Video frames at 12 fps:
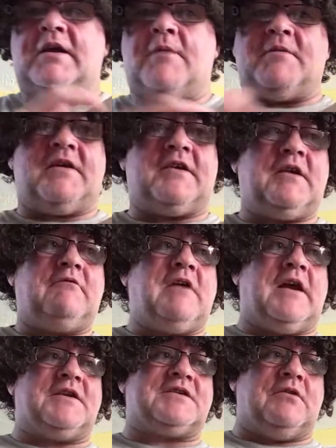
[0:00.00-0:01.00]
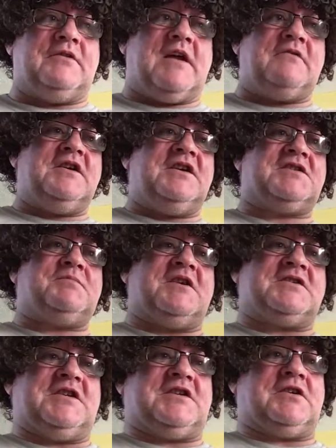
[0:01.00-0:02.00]
thing. Right, so now you need
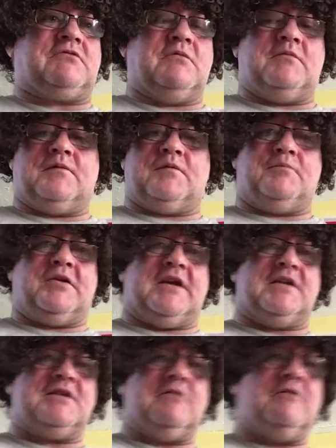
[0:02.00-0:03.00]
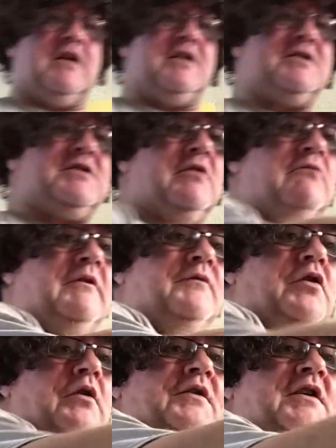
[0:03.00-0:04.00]
specialist equipment for painting. Right, so we've
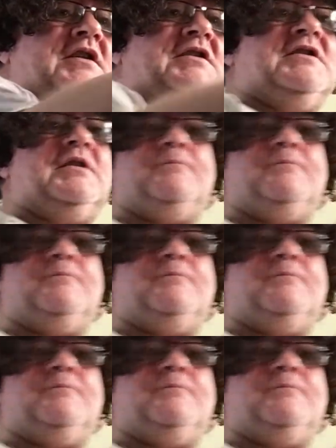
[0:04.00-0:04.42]
got this.